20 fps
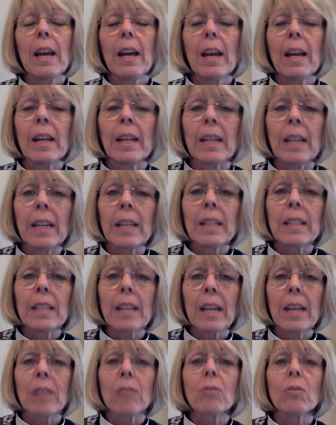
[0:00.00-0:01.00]
and get
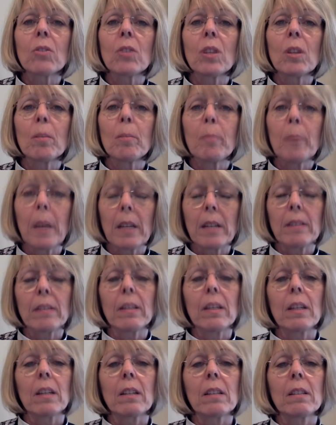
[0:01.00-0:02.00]
down to the
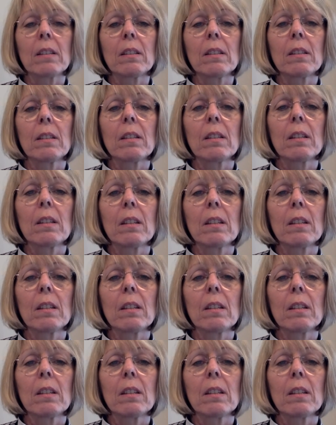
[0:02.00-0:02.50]
basics